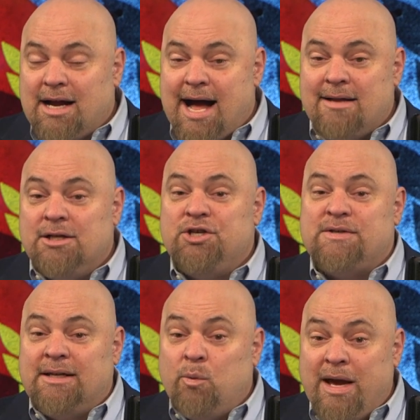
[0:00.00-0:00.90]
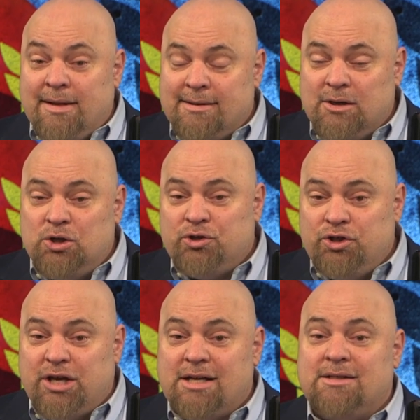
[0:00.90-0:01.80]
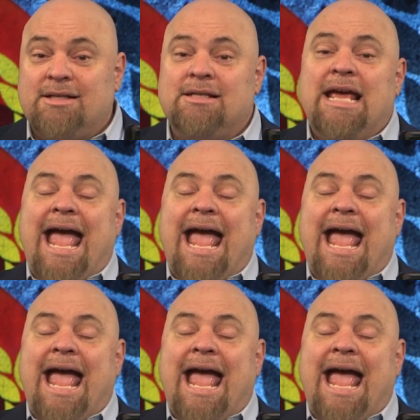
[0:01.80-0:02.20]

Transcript: colleges and the way that social justice